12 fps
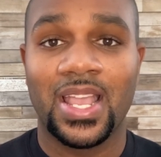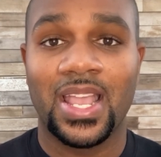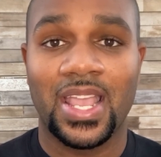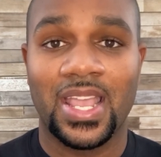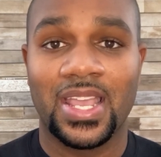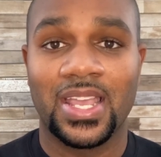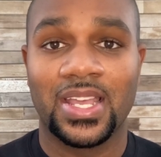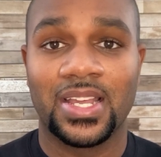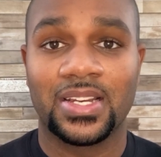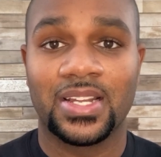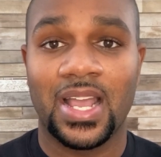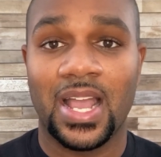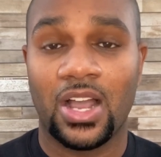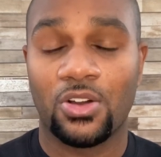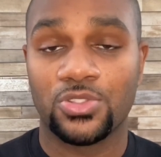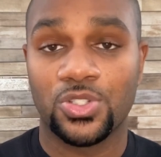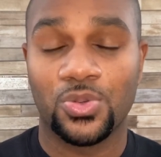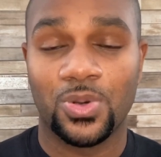and how
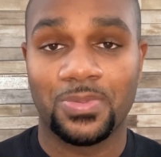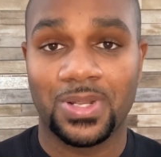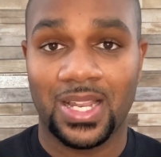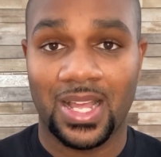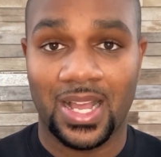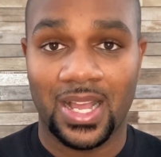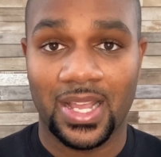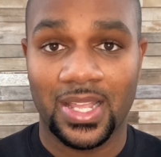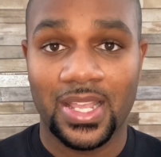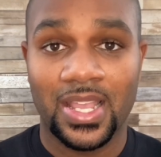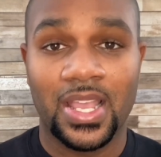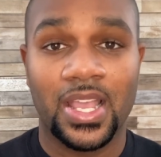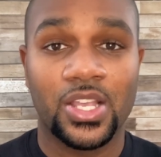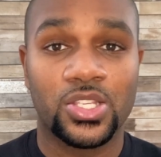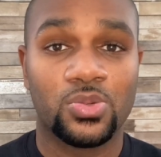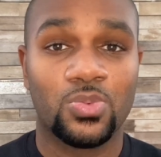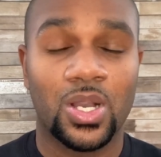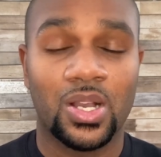to apply, as
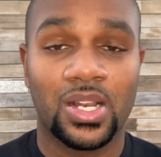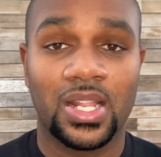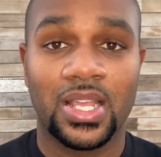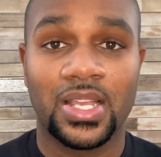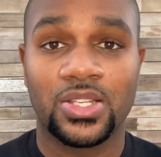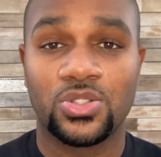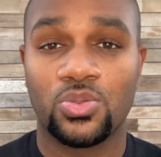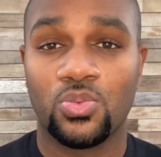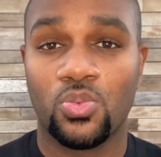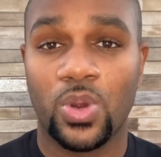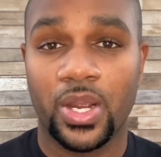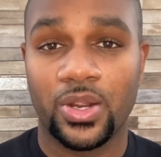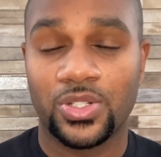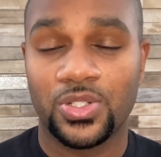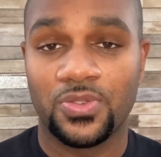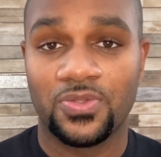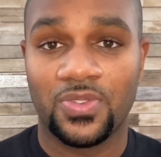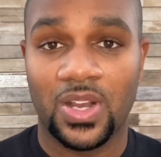well as where
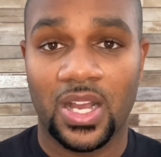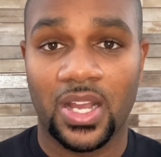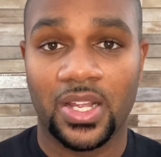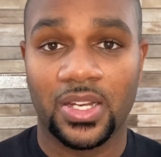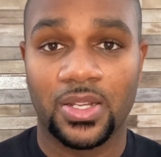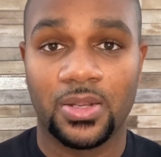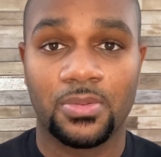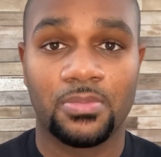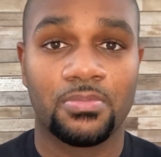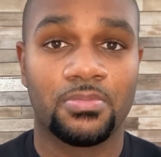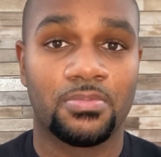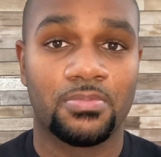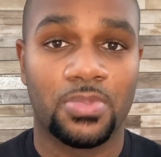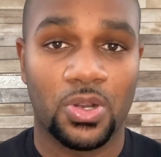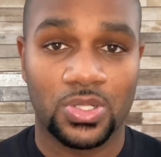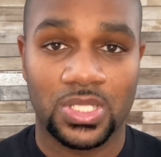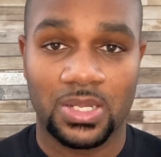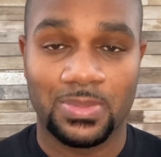to find
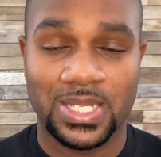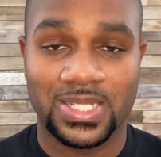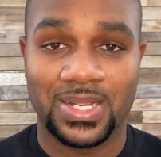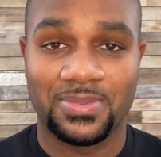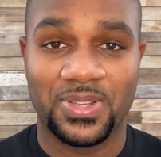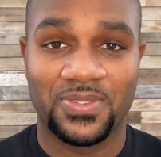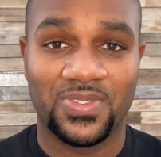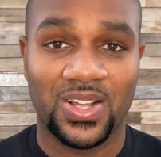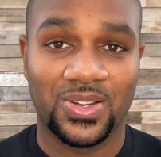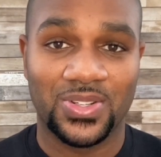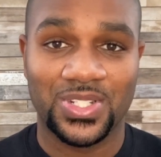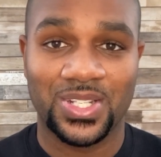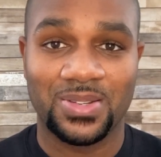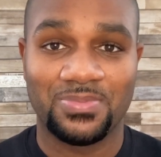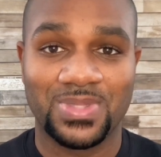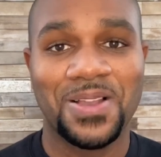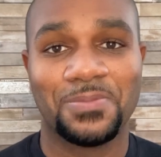post-MSW fellowships.